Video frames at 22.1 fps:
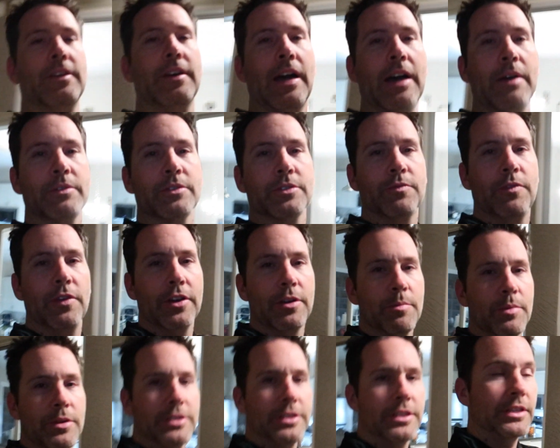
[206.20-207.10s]
I was very
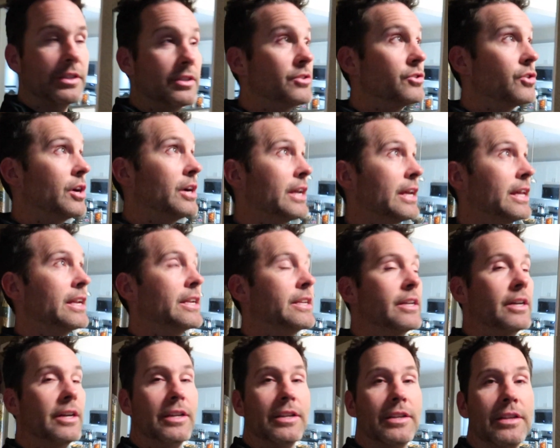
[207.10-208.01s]
busy trying to get it
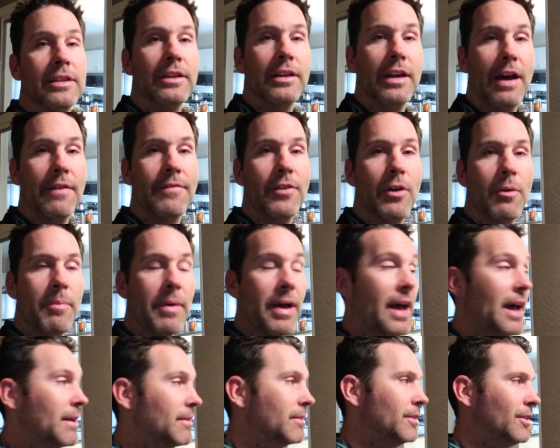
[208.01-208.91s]
done. I felt
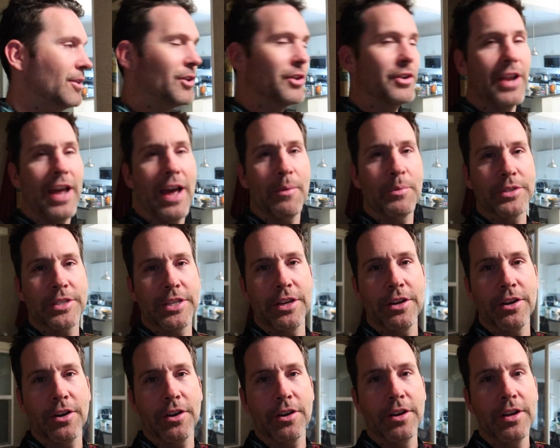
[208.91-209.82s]
bad. Her dad was
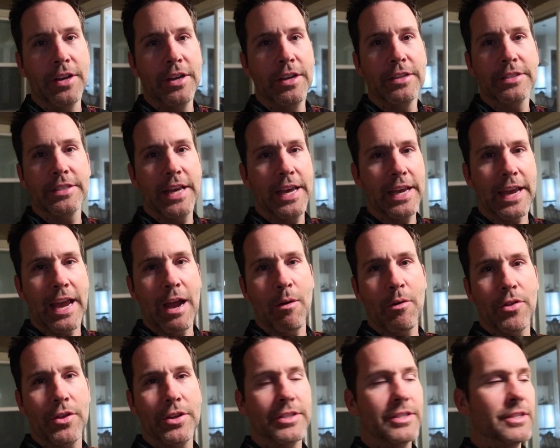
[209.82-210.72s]
here to hang out
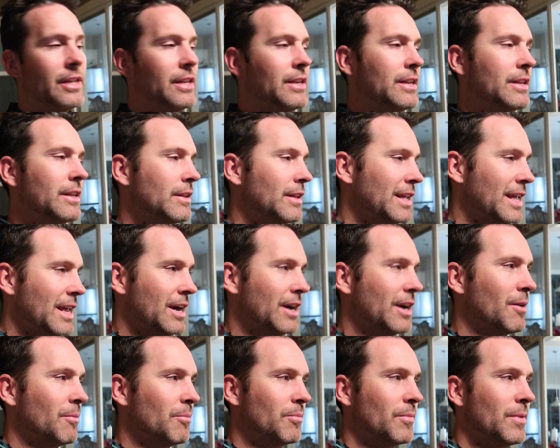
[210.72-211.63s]
with us, and he ended
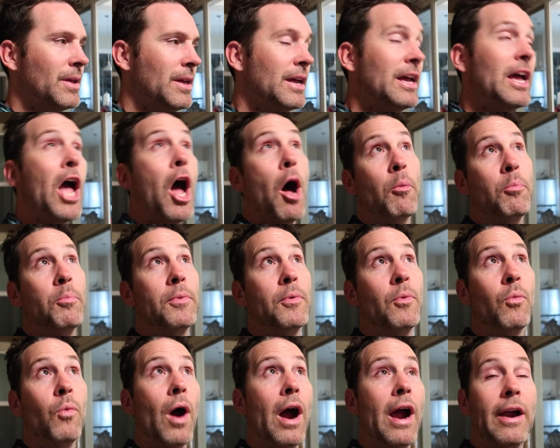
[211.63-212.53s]
up helping me
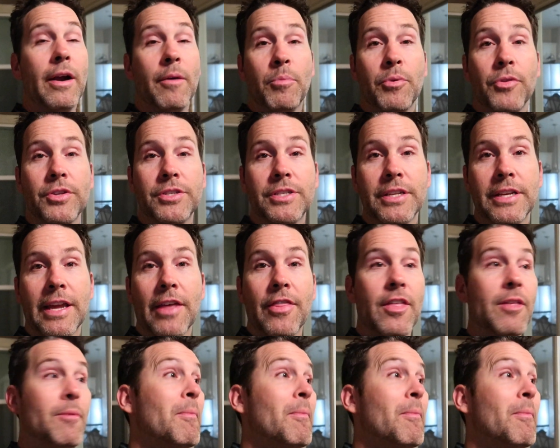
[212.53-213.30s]
wire and put this thing together.